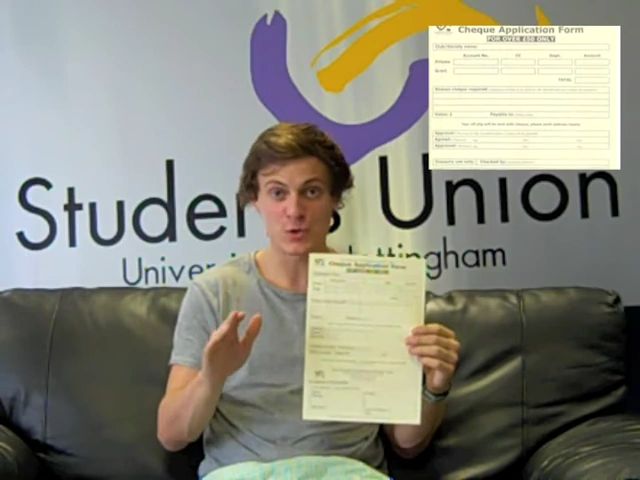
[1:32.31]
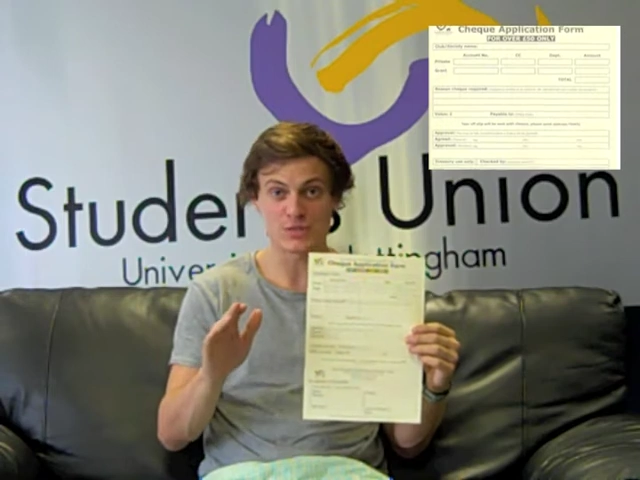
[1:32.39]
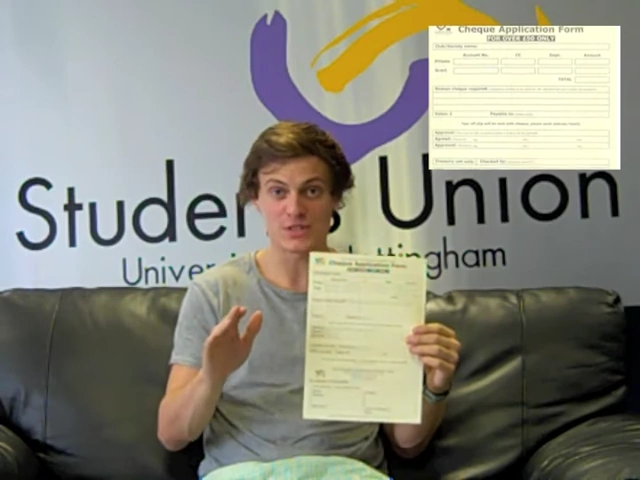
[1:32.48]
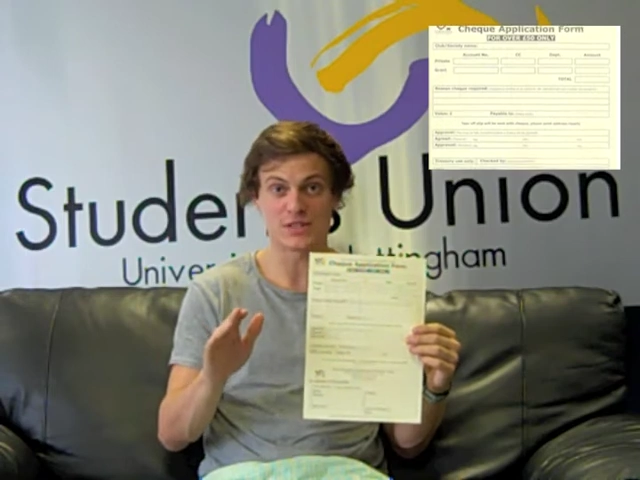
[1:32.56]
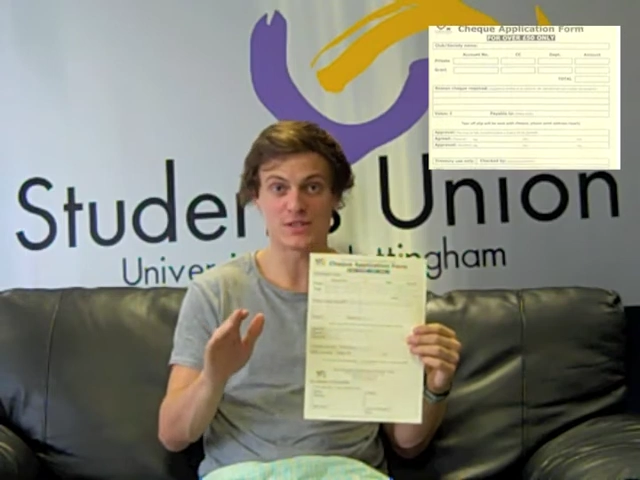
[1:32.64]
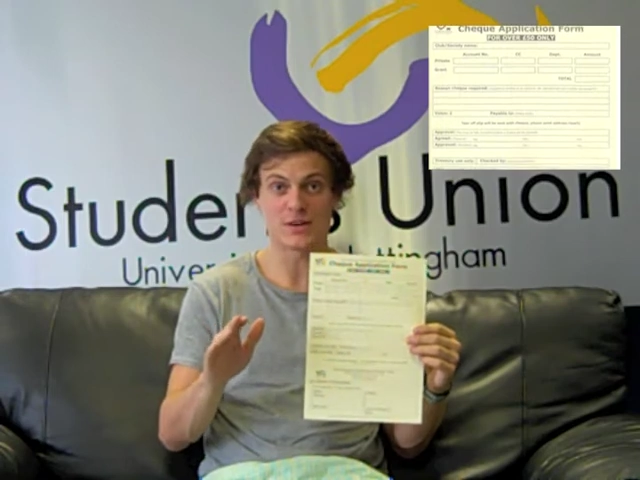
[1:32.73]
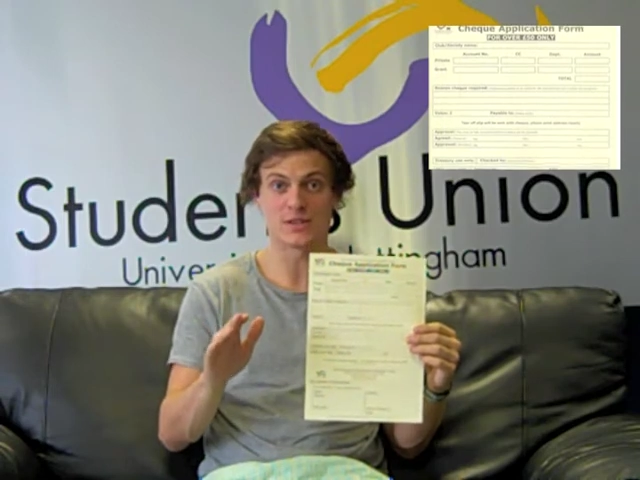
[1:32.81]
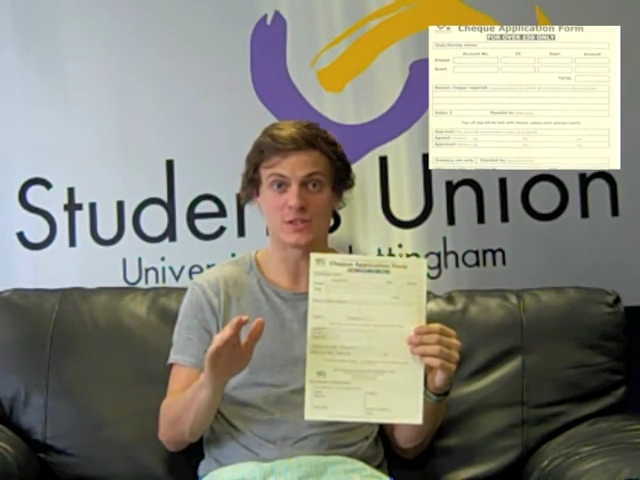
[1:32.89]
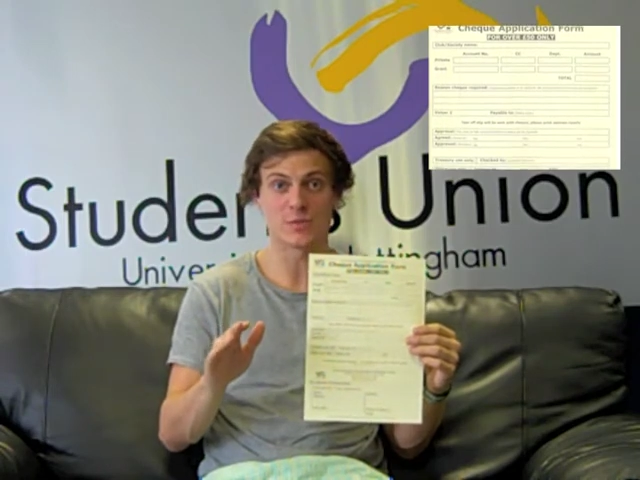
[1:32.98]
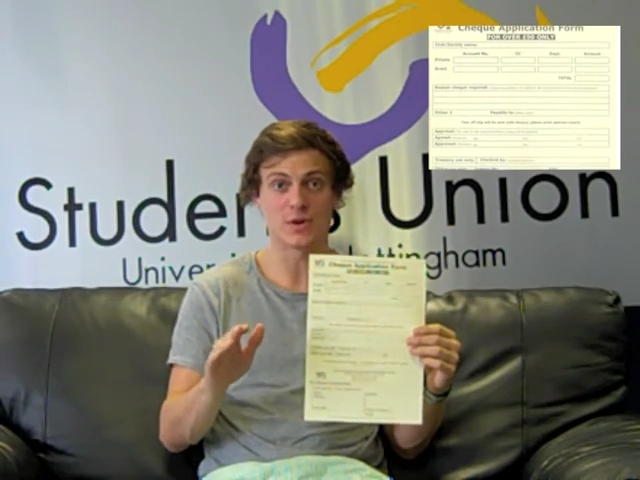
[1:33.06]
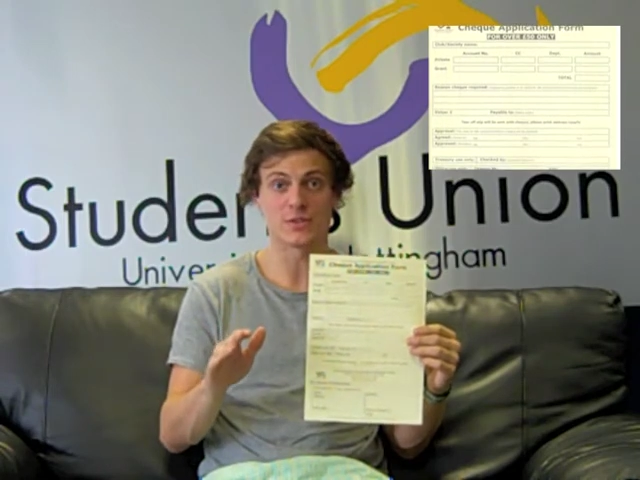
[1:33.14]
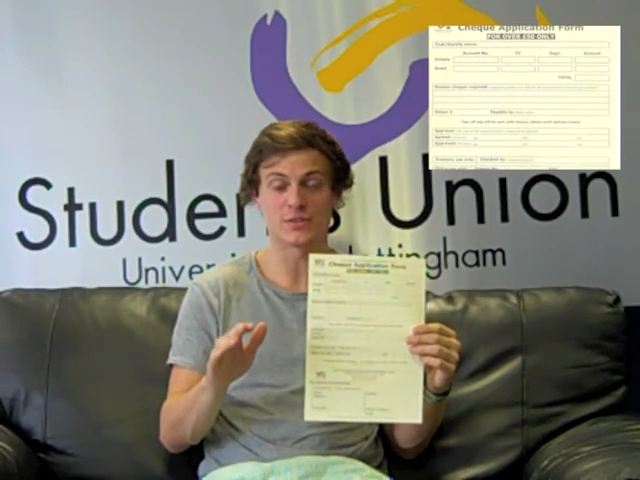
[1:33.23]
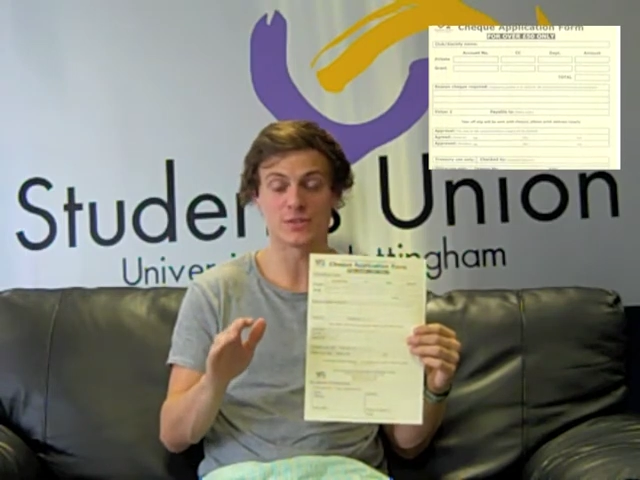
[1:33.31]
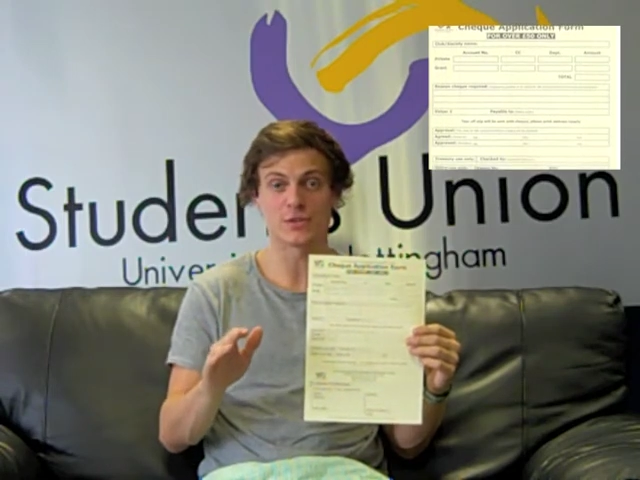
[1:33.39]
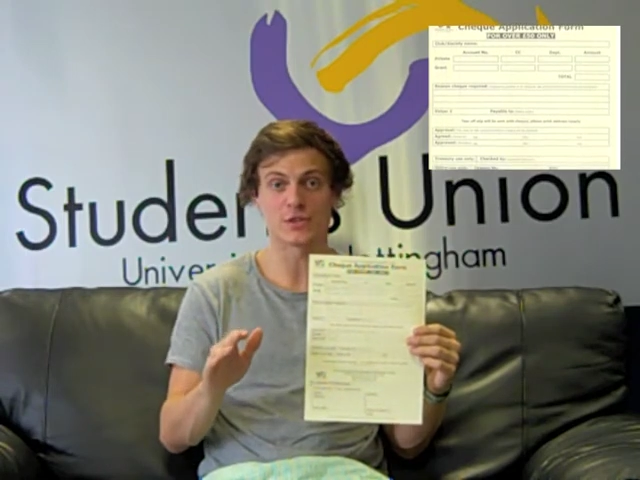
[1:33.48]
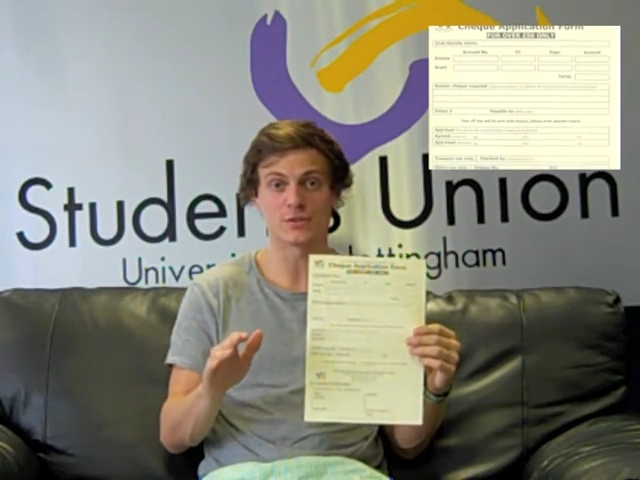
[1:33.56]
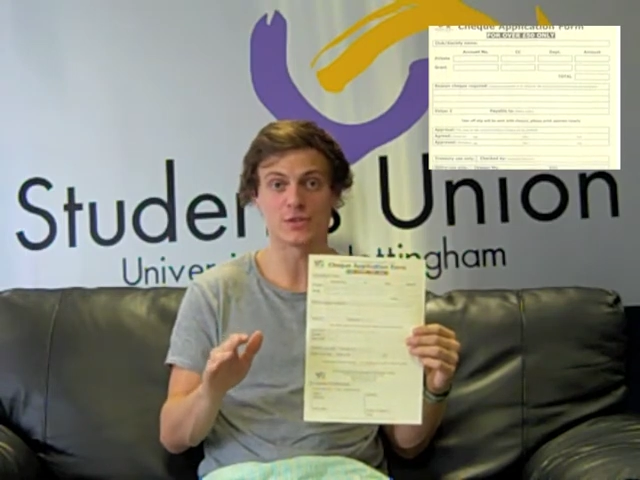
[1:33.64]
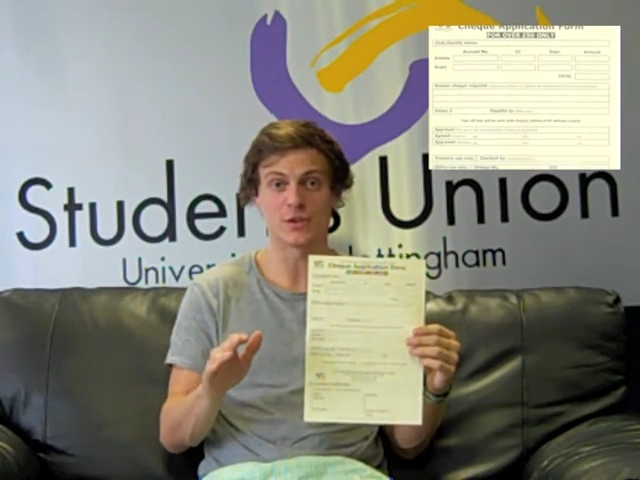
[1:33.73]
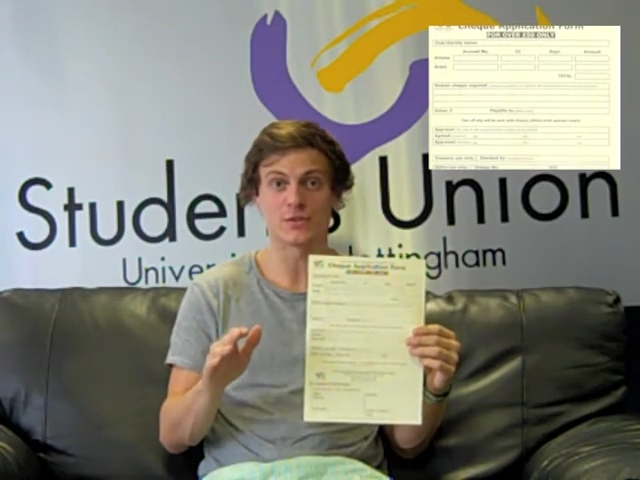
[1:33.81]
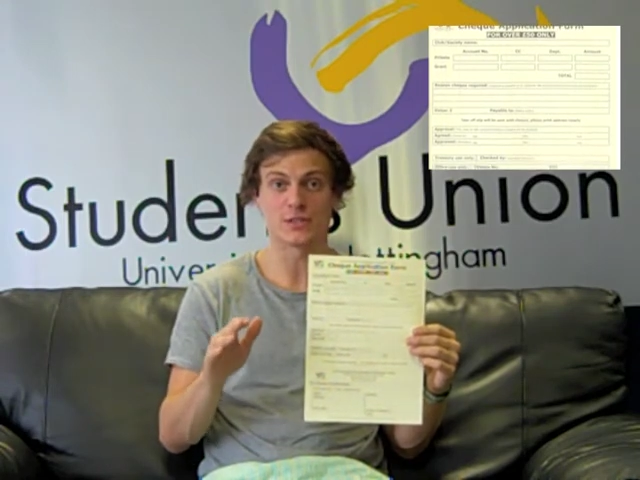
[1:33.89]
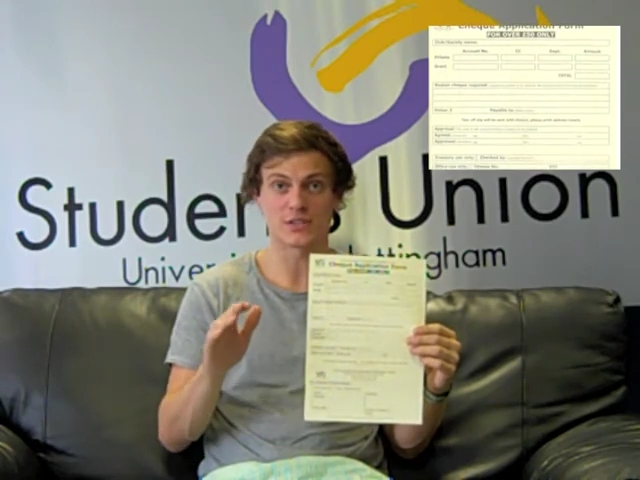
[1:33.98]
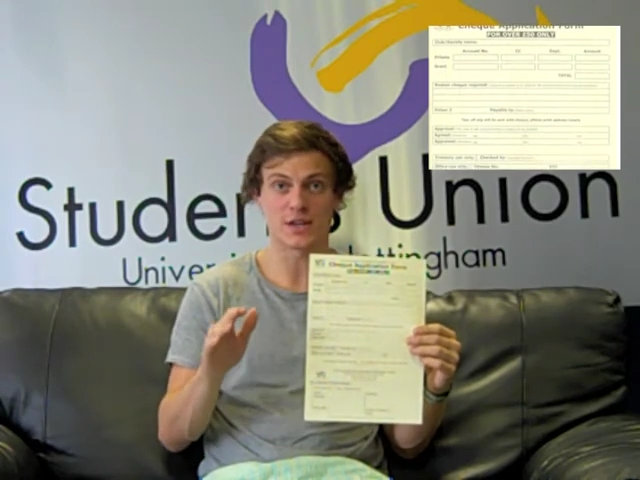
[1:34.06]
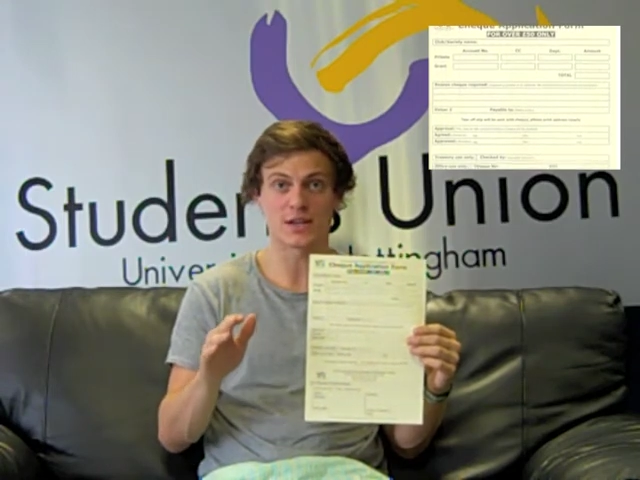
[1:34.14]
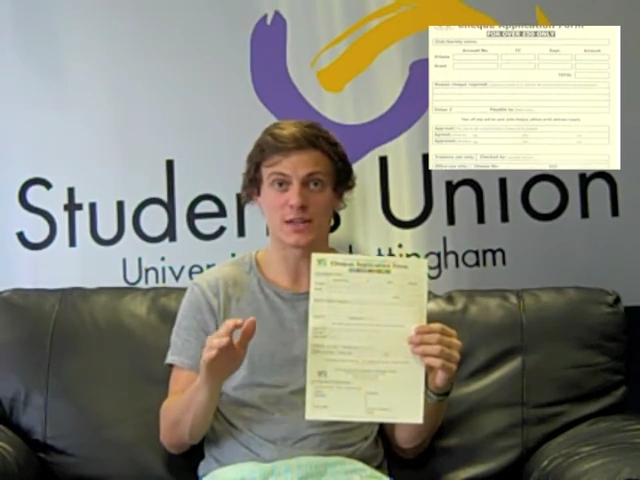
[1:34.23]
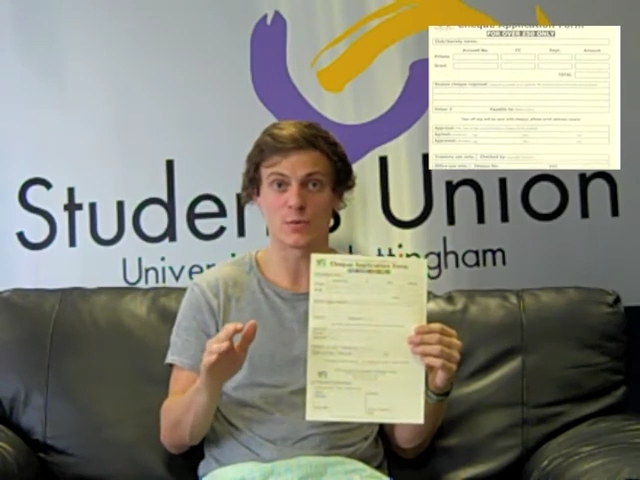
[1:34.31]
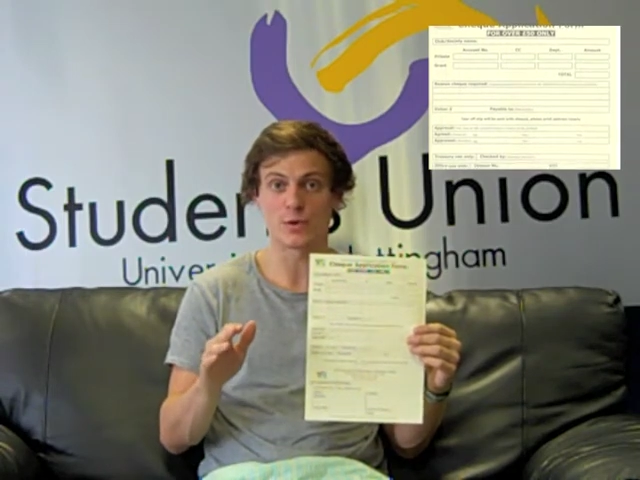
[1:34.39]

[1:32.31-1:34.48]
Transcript: your receipts are itemised so the Treasury knows exactly